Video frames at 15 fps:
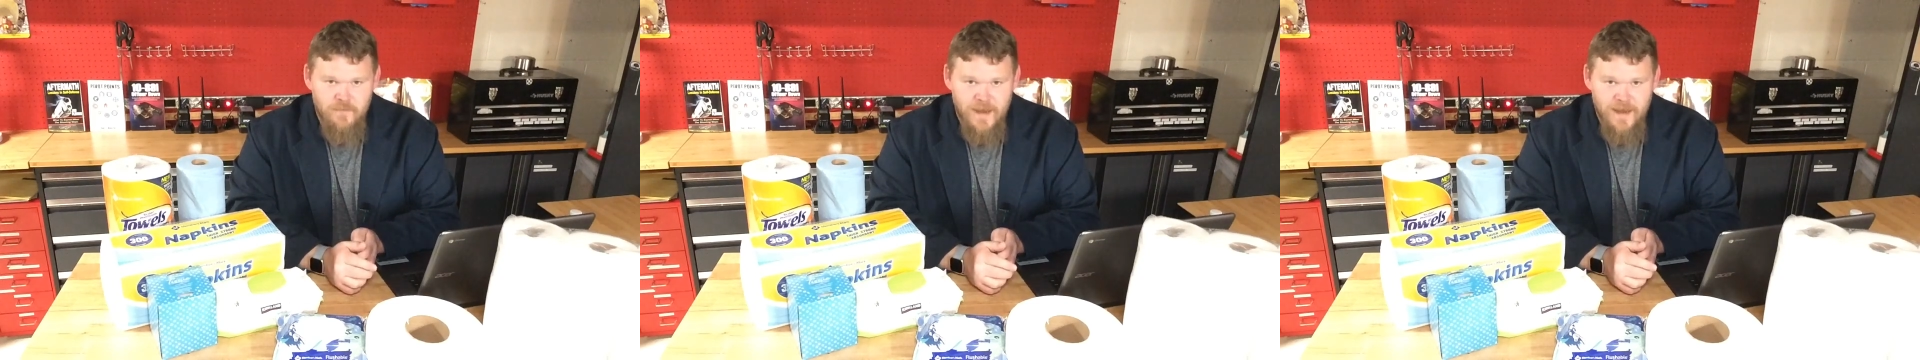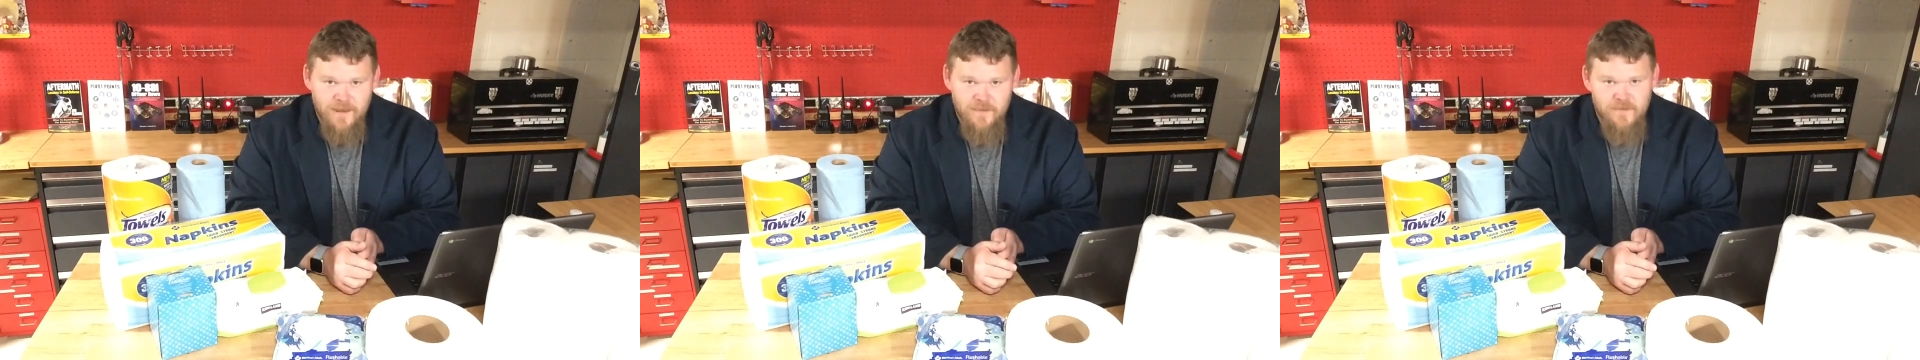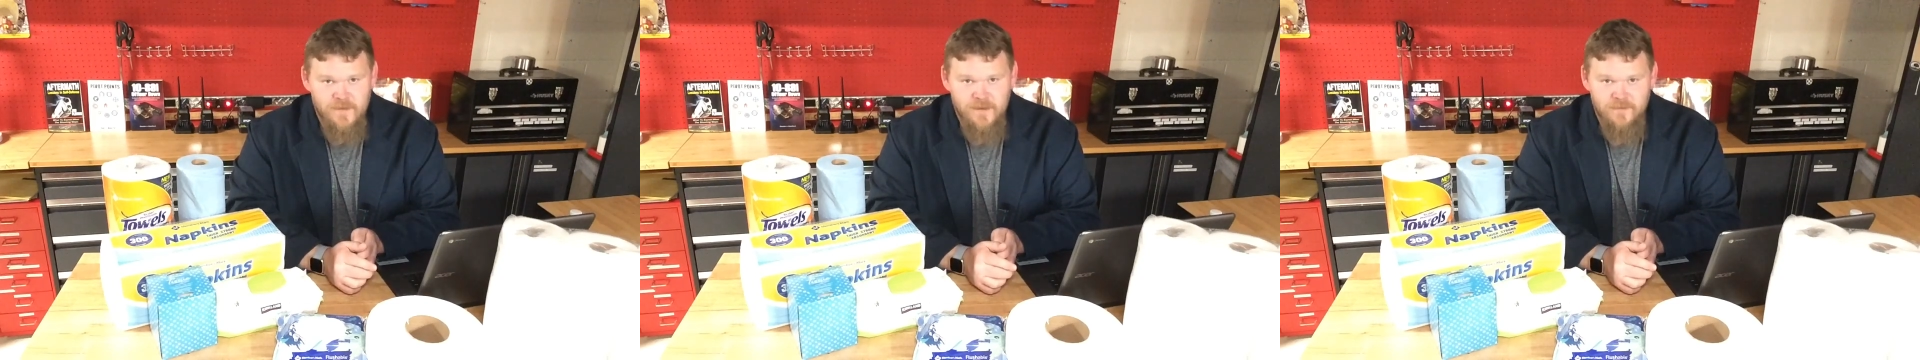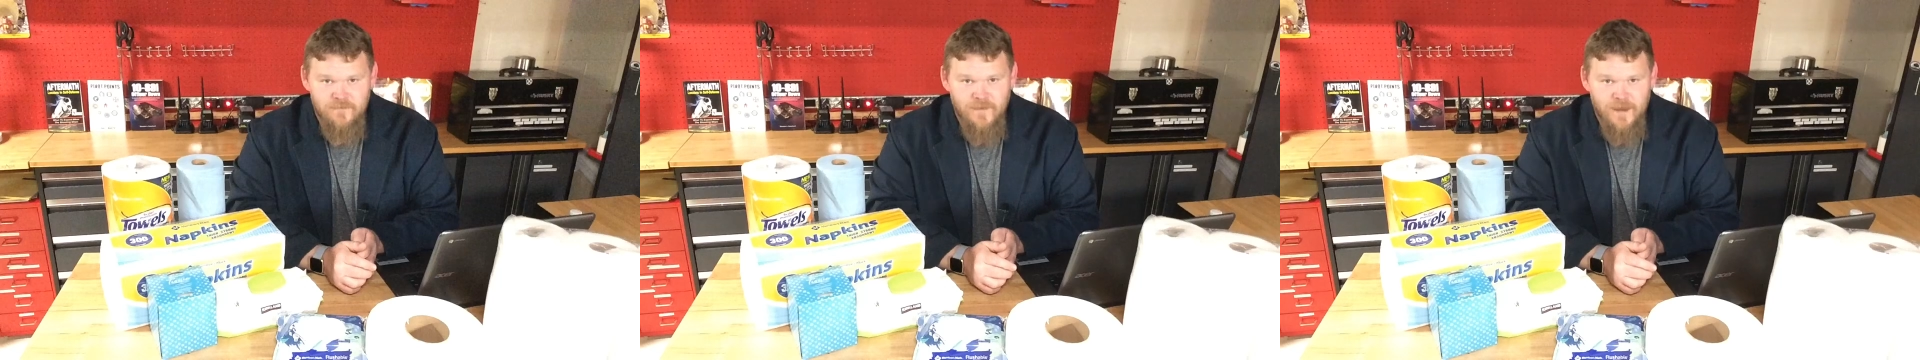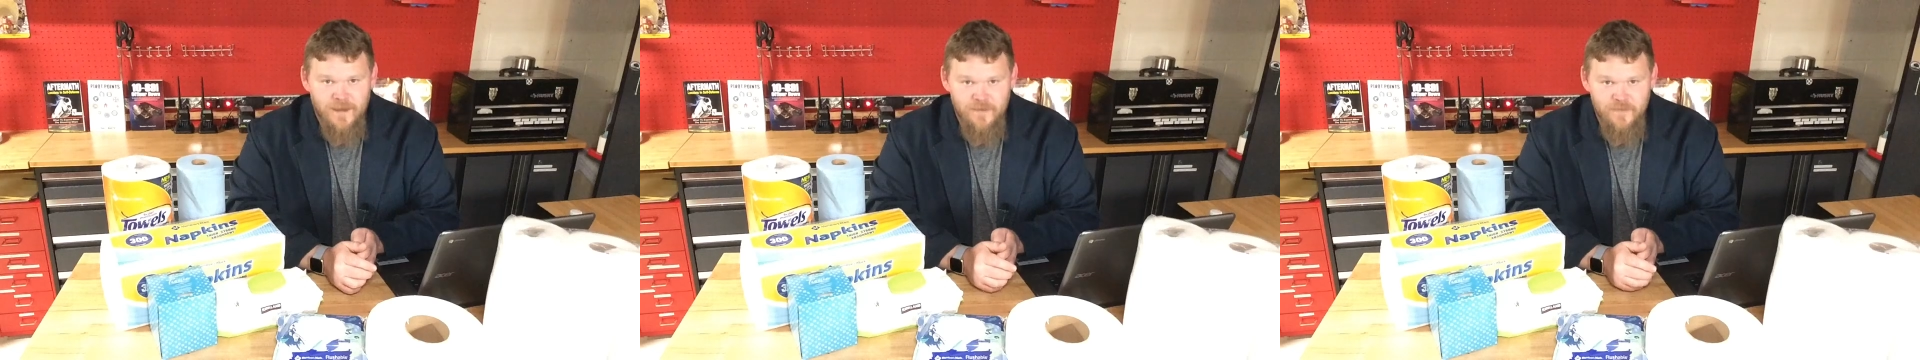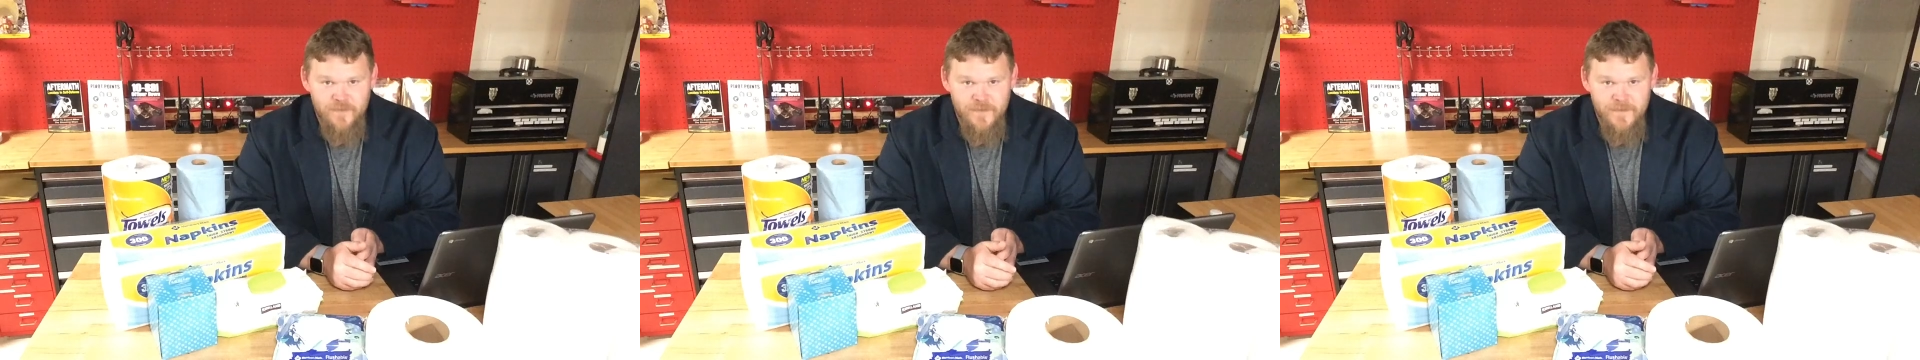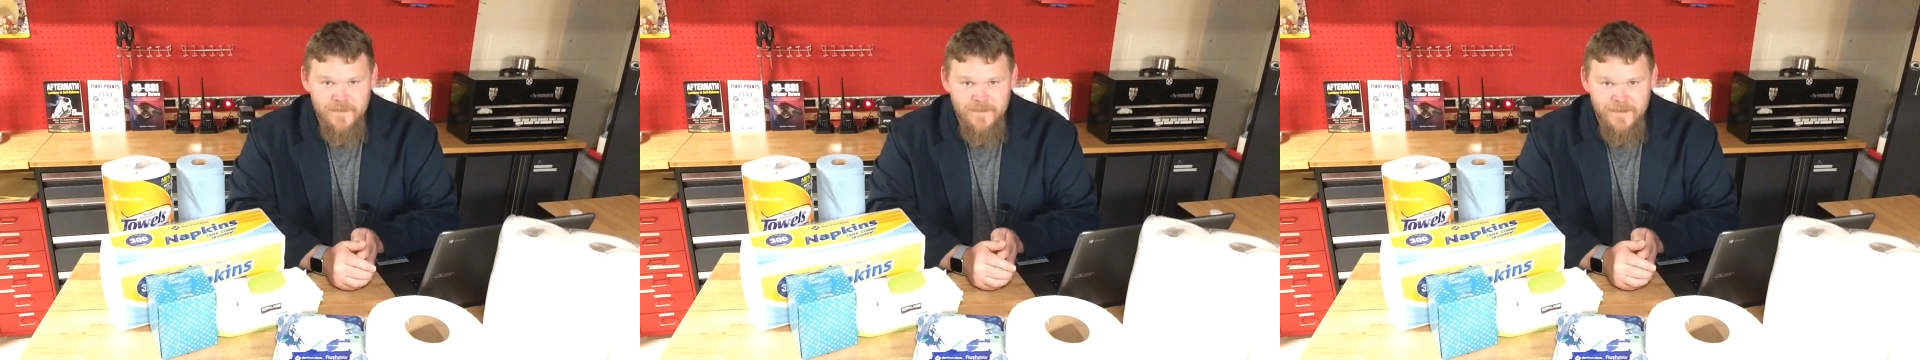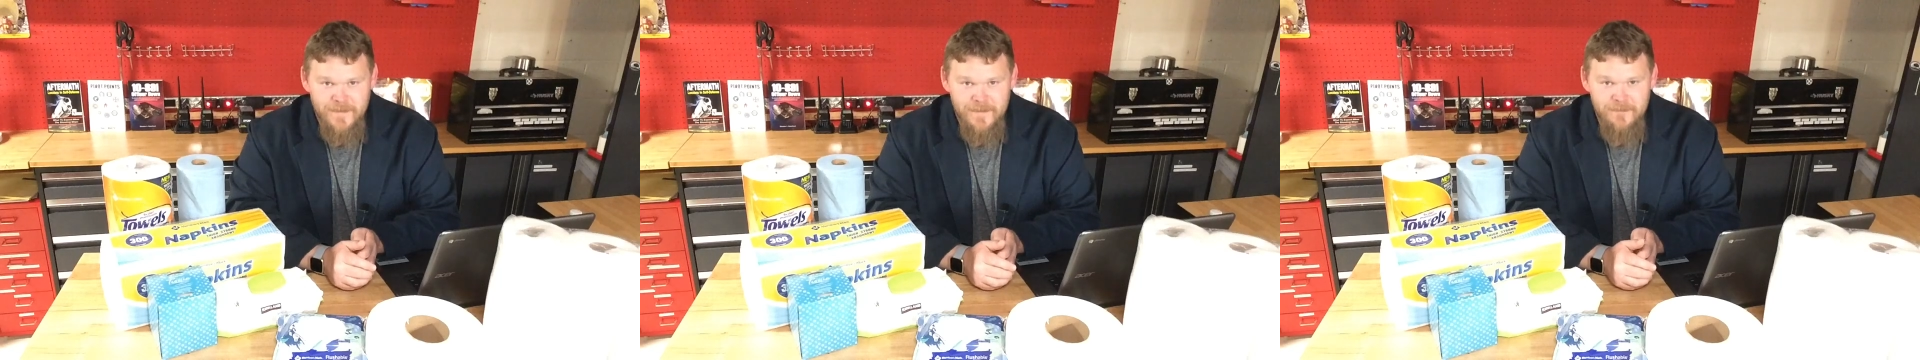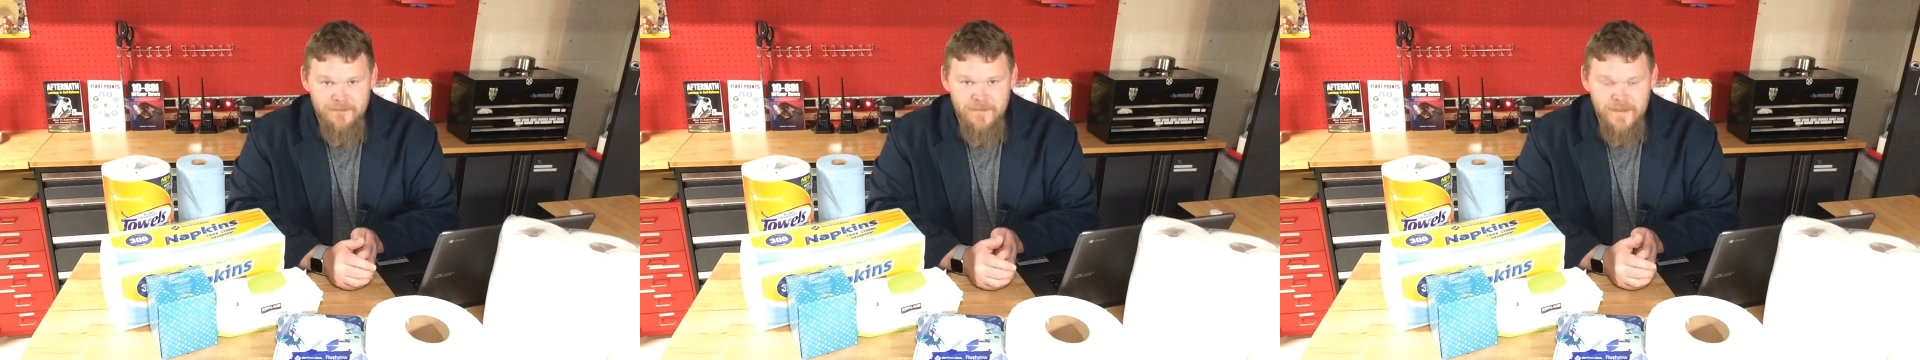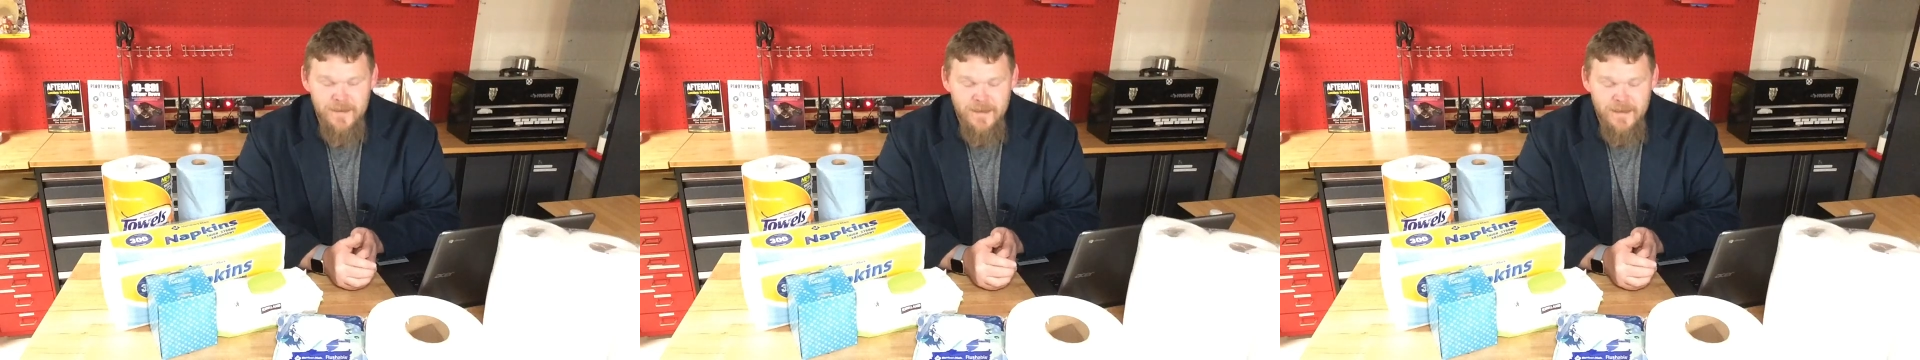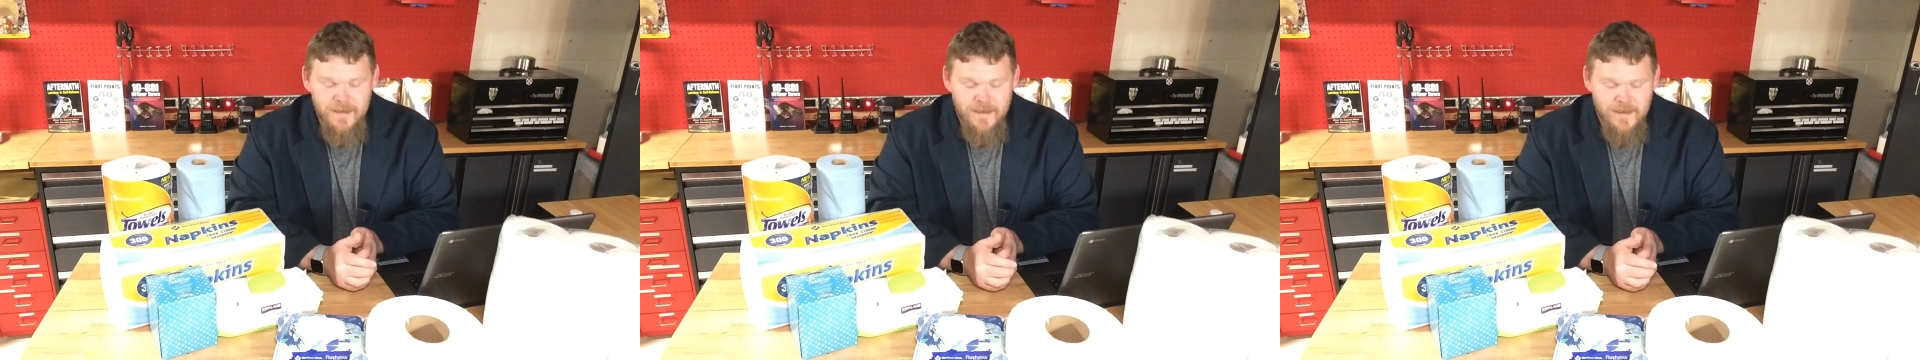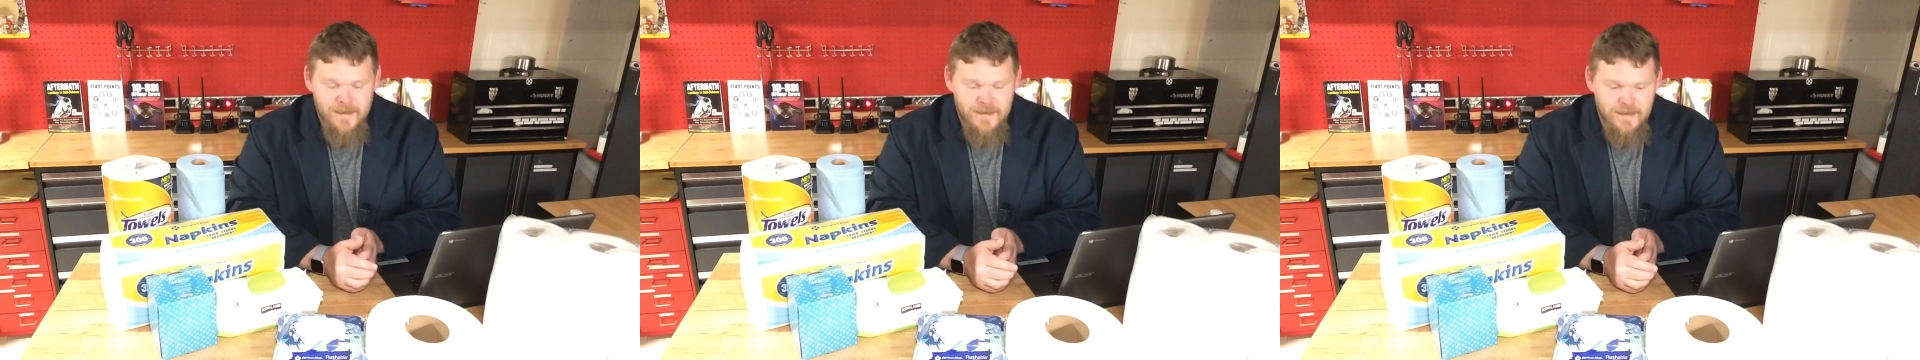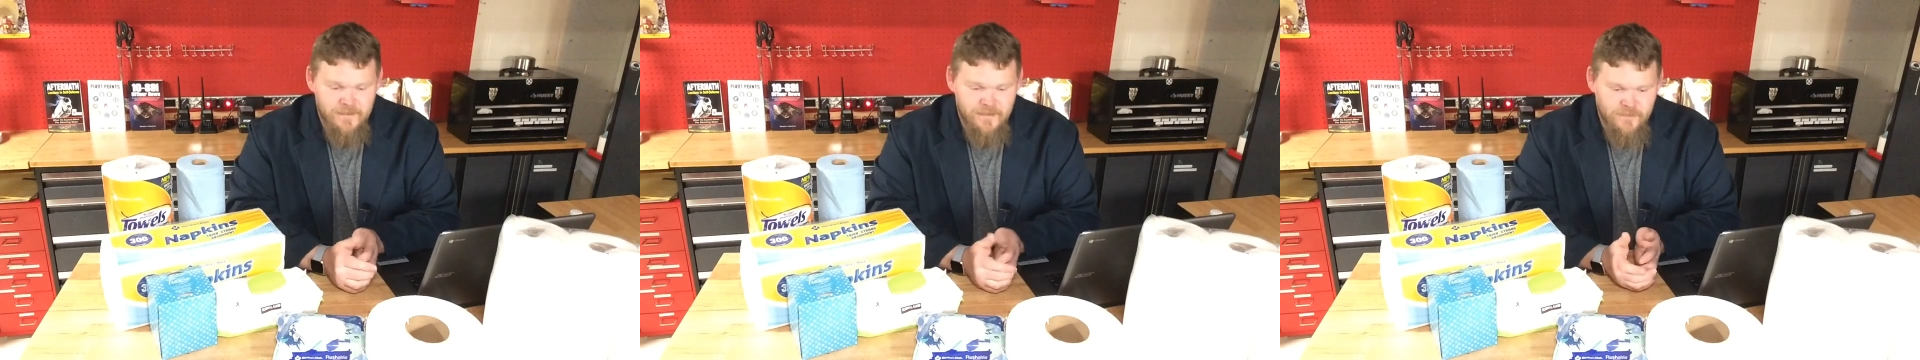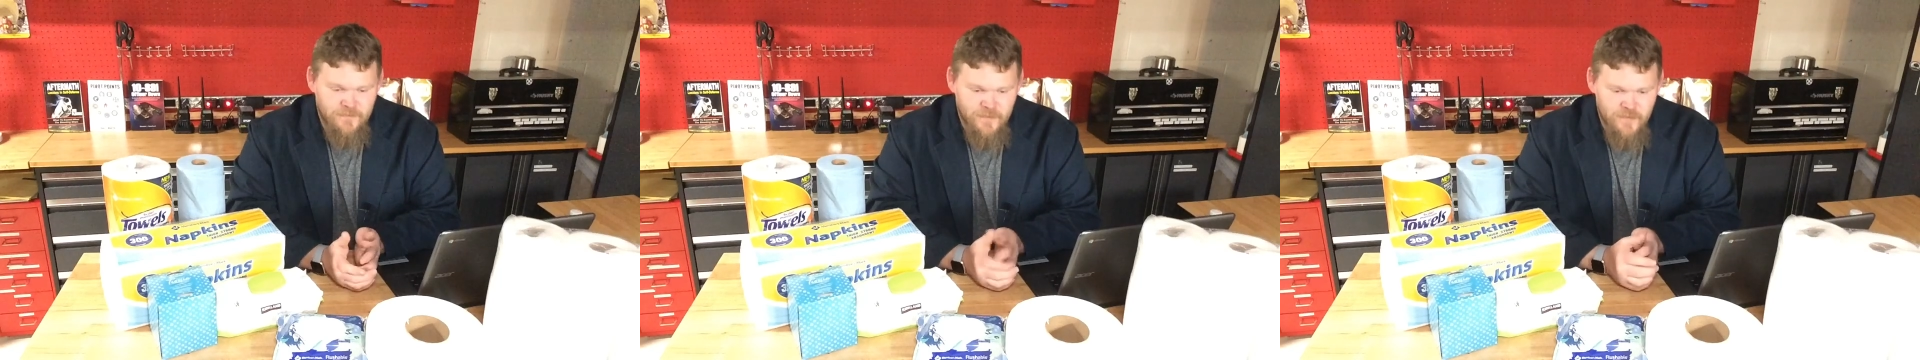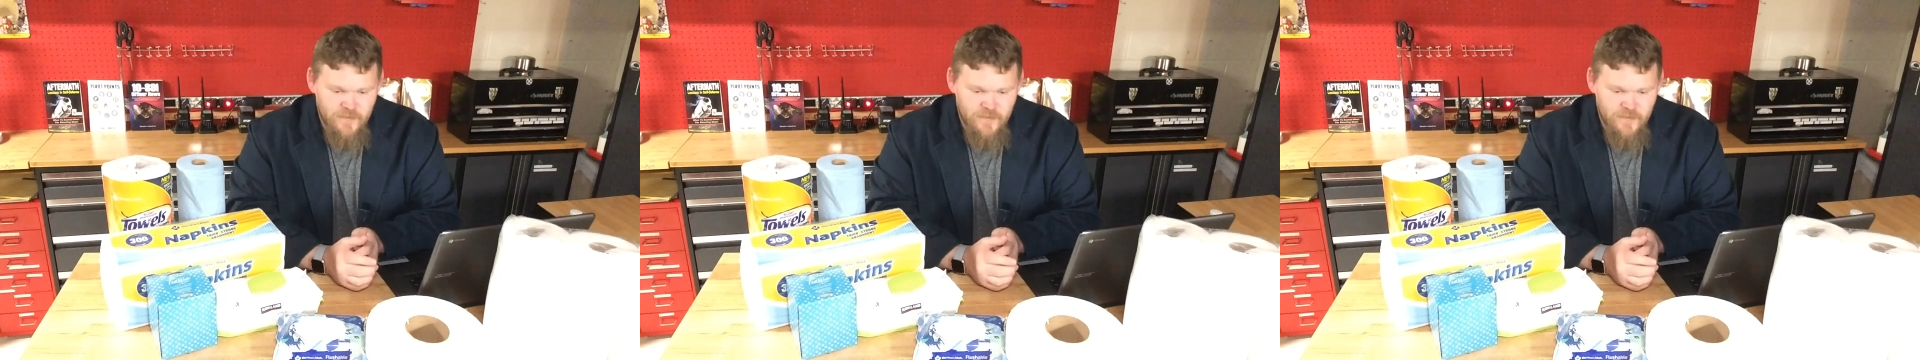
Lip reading: of hand sanitizer, and how the Attorney